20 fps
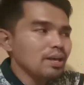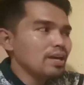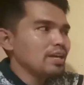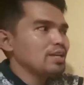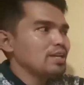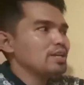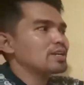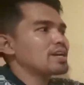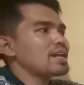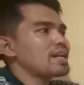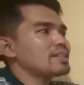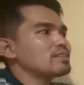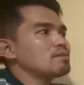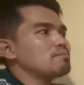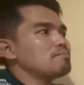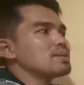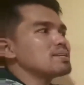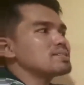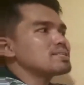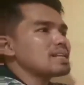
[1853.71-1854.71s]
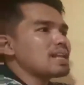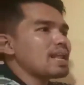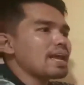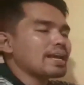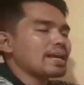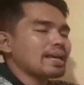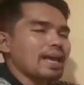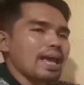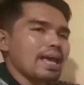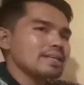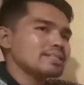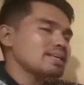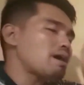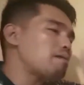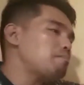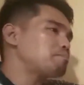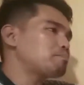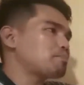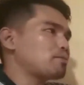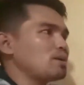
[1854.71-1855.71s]
you randomly select a
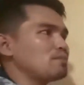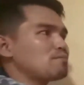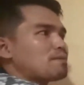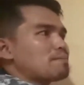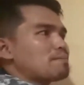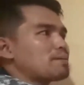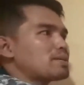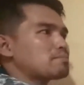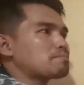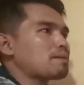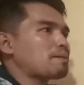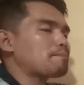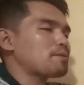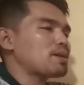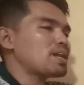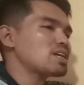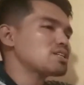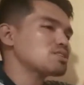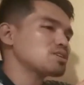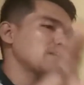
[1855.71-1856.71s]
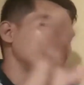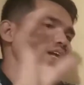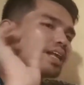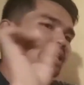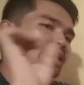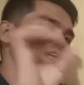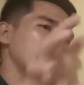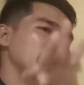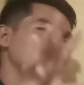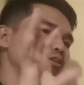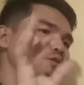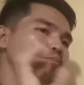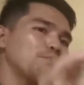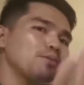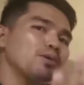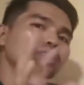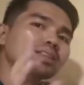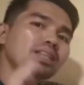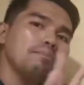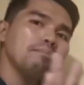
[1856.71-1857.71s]
sample from that population and then
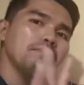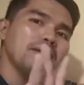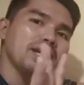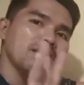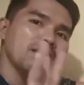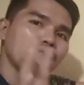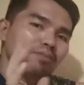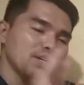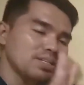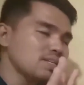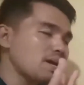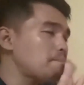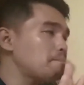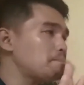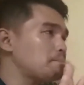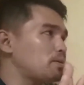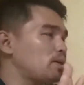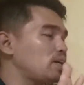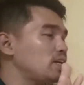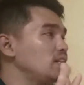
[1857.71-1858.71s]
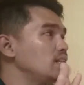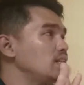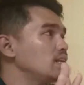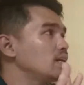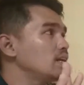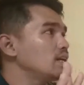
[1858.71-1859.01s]
compute the mean of your sample